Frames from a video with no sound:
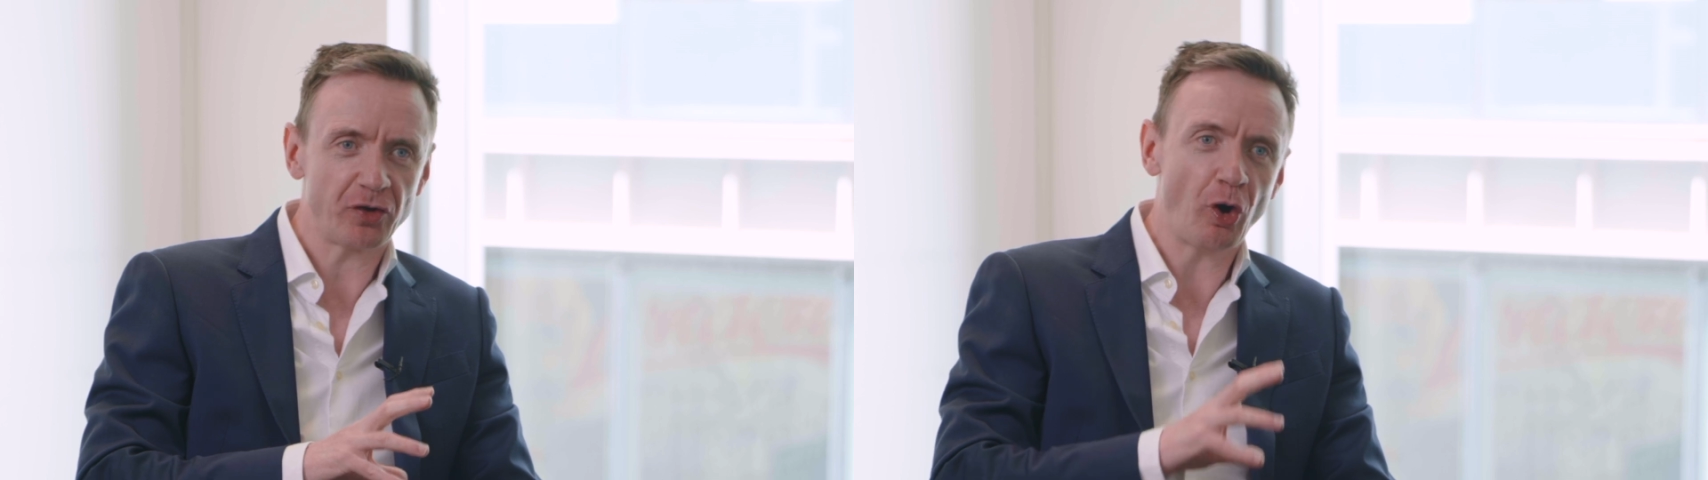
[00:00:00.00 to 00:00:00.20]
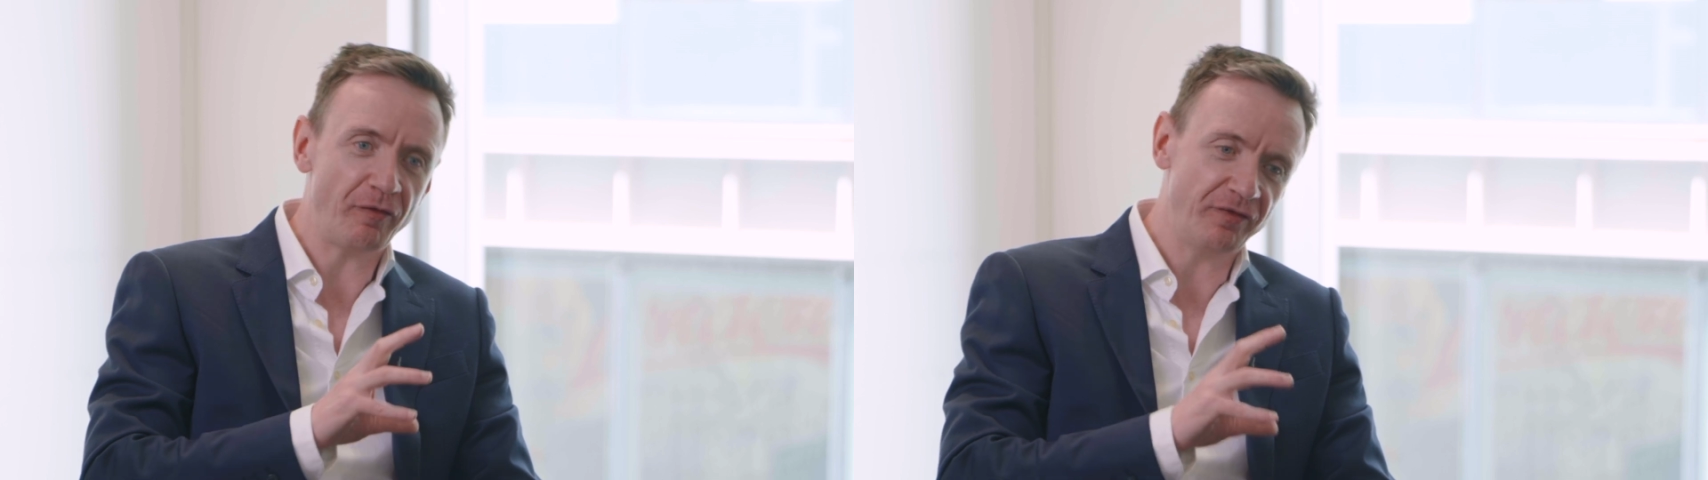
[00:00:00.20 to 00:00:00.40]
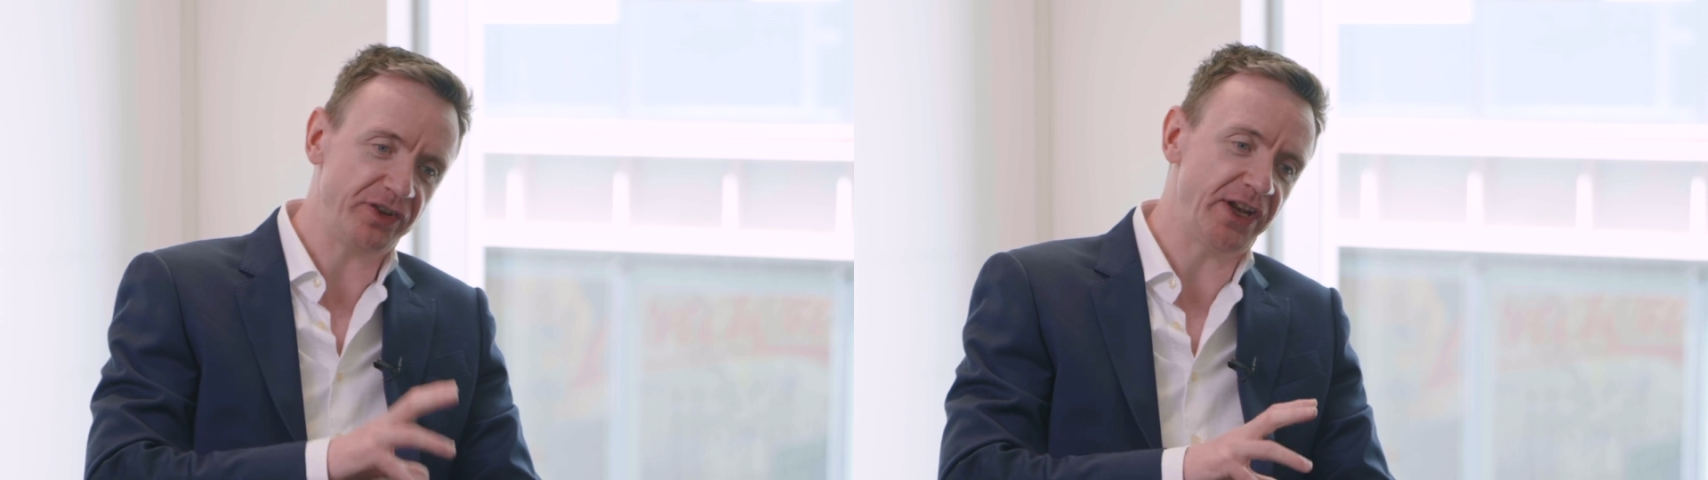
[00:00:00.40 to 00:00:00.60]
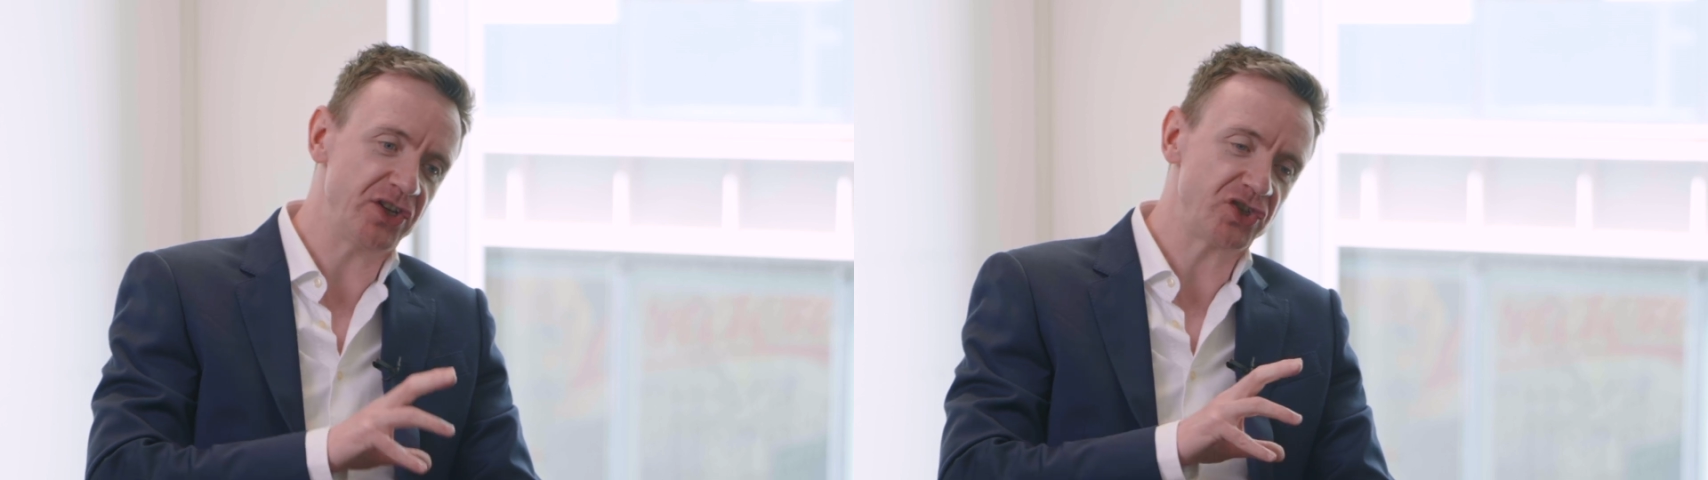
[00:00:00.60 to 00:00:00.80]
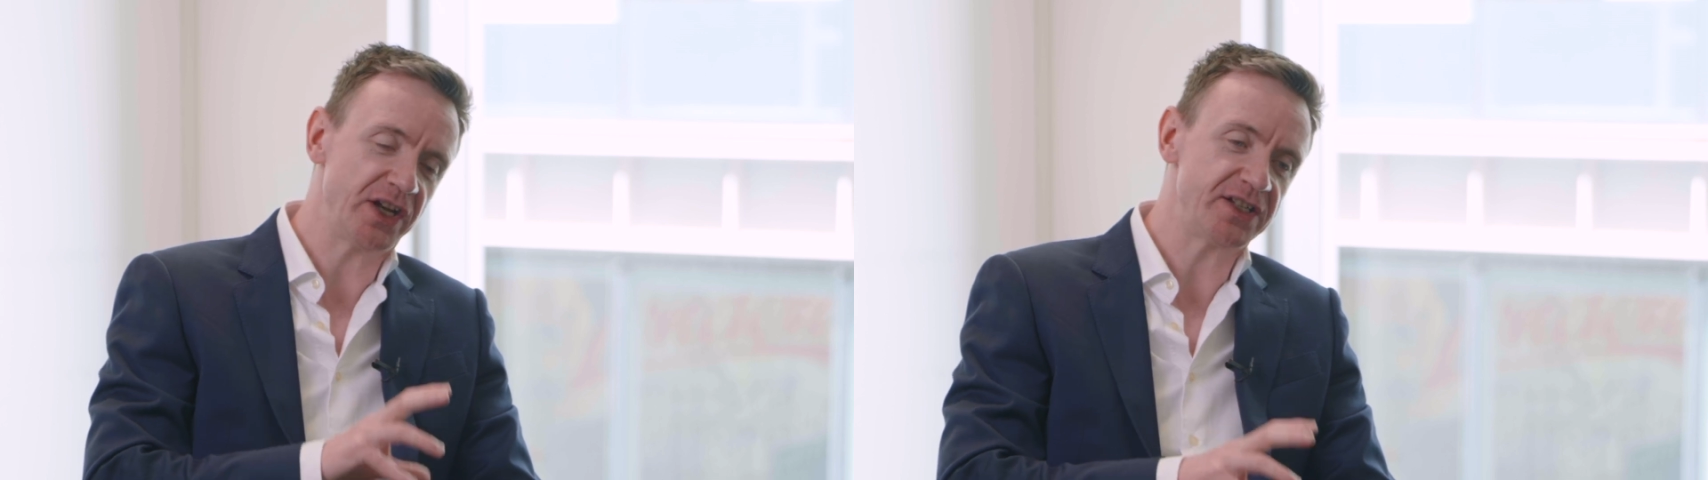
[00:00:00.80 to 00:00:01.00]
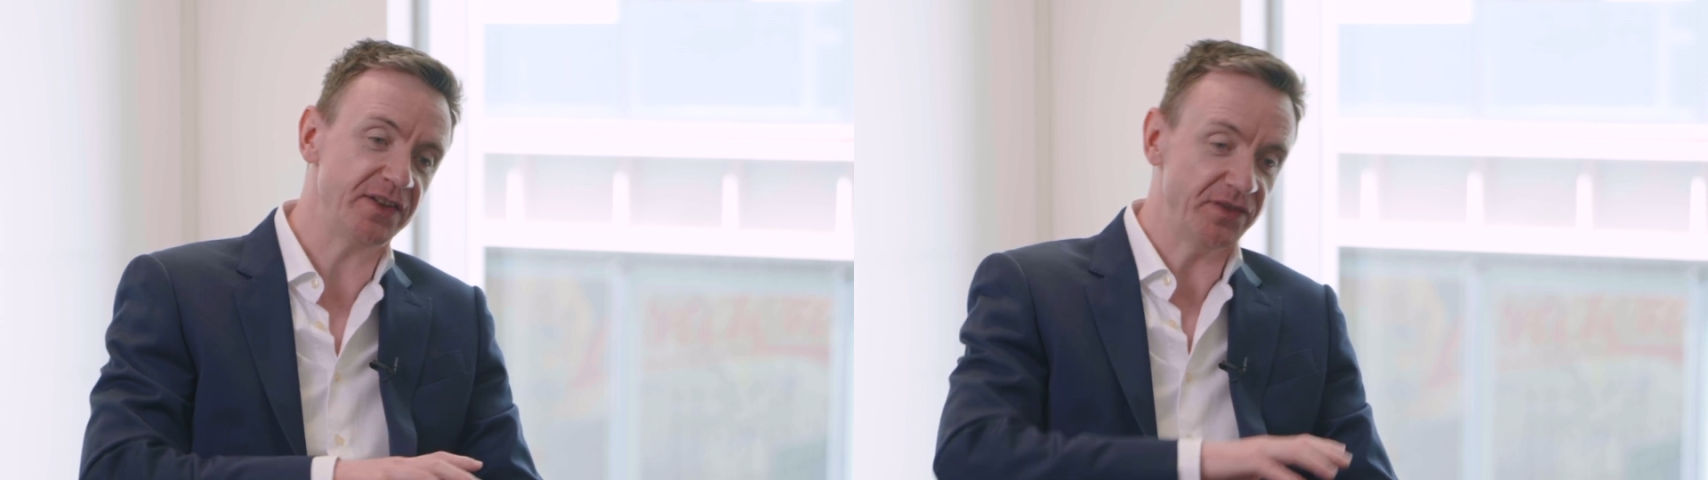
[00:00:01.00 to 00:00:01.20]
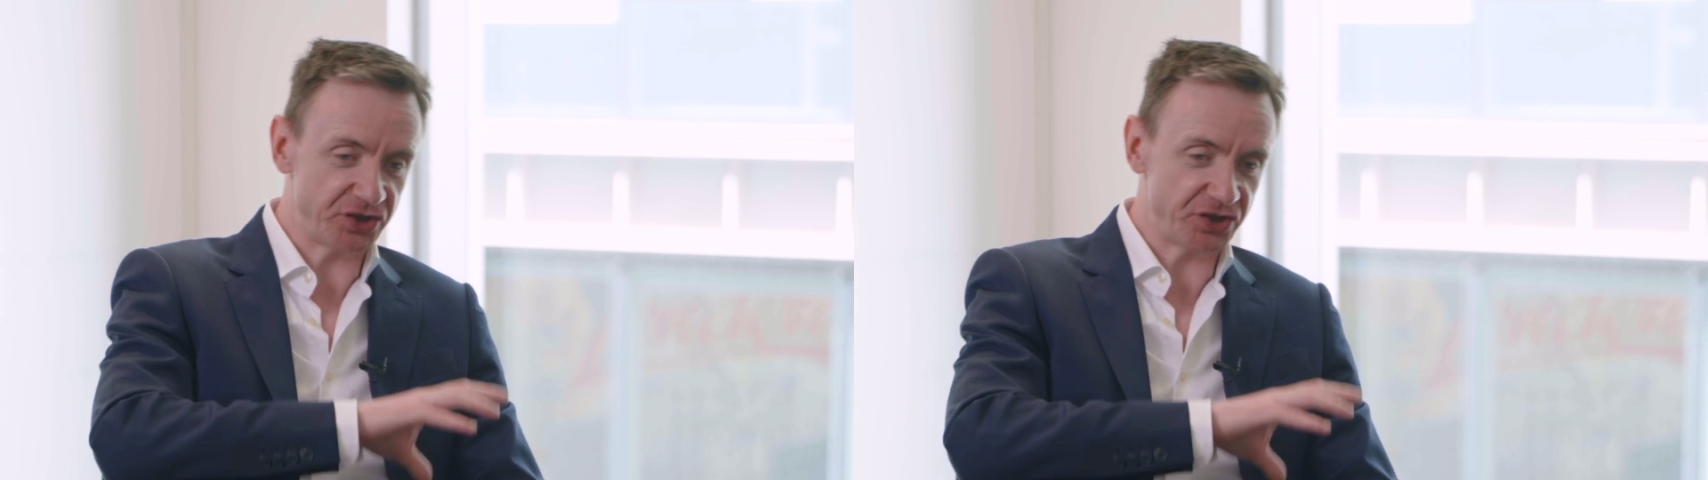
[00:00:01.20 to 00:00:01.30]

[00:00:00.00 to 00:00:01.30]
confidentiality and the